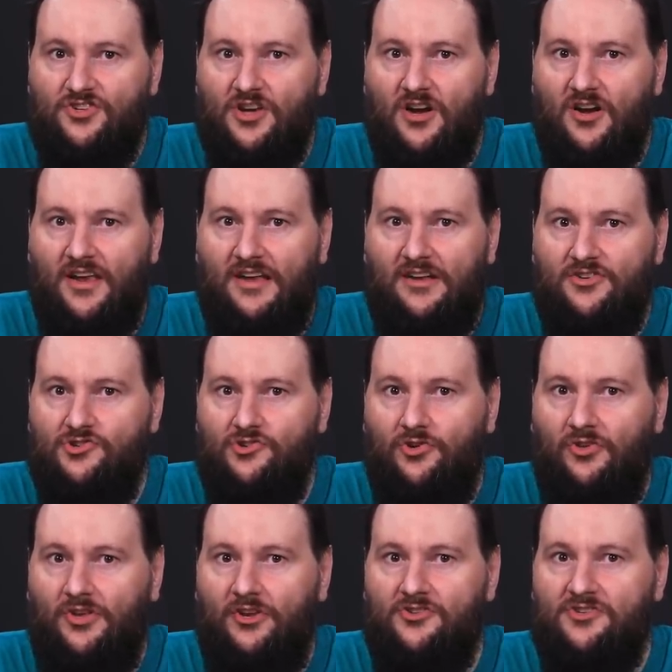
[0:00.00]
young industry
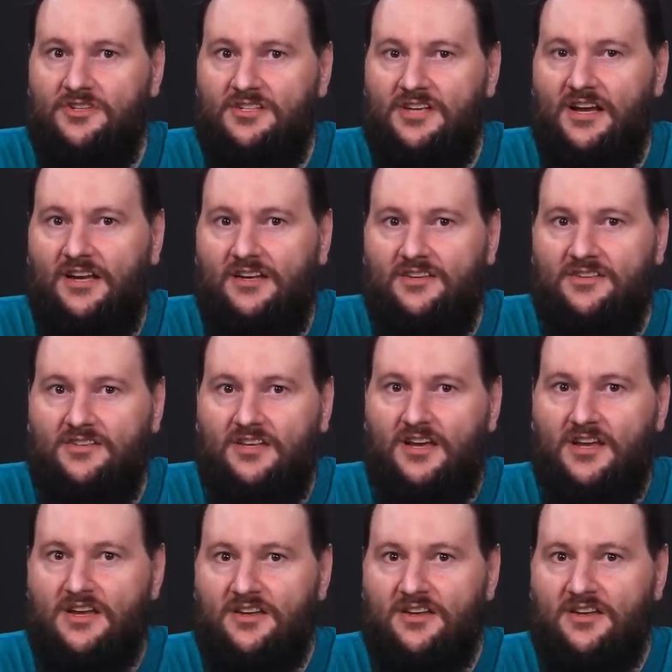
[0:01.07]
leaders and scientists